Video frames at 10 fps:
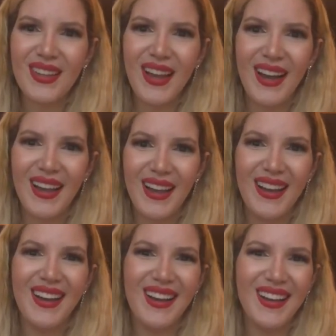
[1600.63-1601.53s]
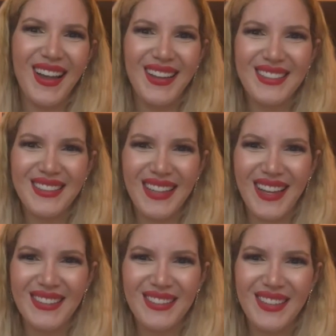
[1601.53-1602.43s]
I
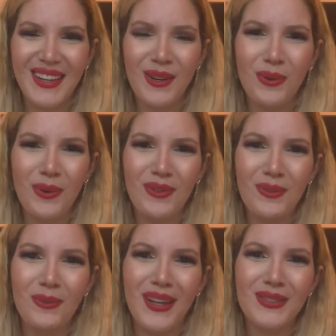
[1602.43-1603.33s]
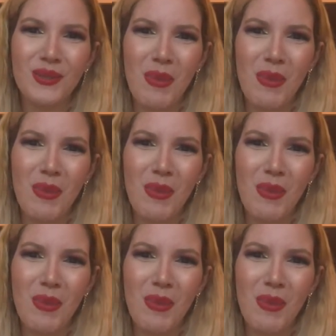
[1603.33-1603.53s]
said way too